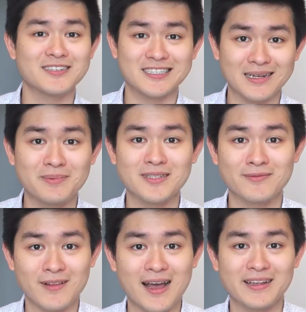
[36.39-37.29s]
the cheapest
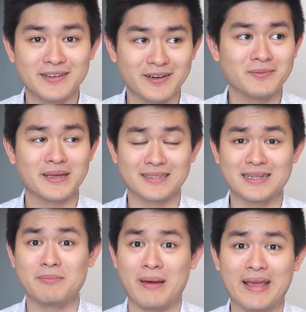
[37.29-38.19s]
flight, you know, because
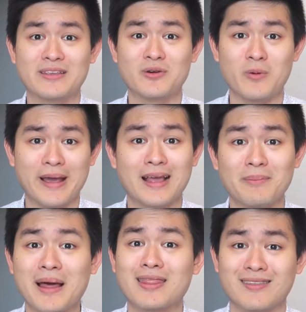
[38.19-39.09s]
they make you wake
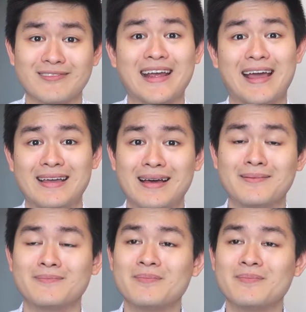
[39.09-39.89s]
up at 3 a.m.